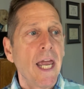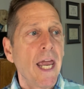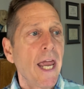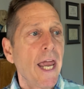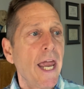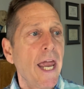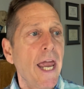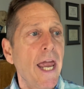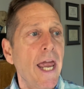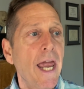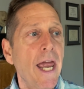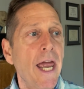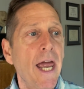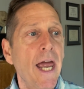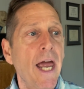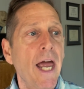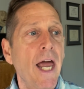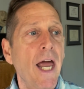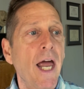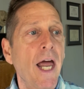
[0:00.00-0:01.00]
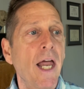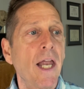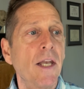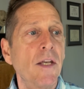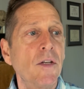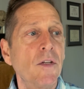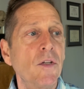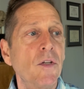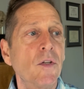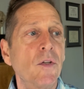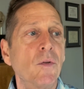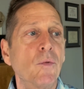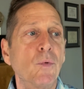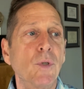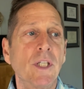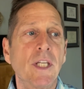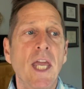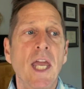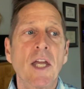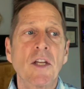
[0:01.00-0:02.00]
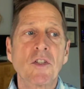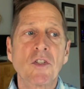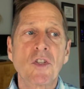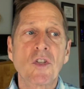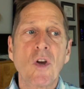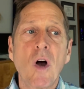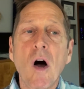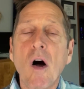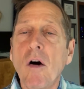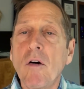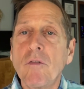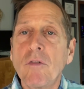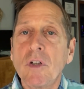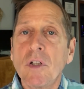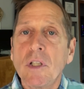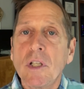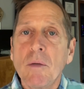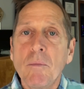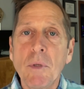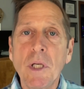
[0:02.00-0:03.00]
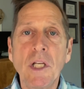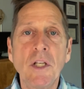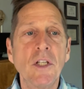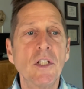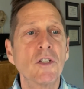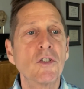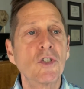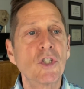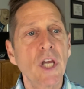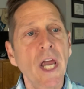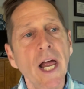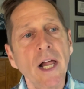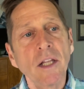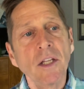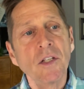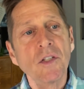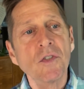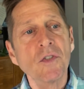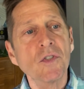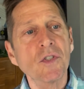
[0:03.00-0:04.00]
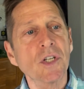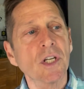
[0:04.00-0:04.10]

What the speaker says: and we can't solve an immediate challenge,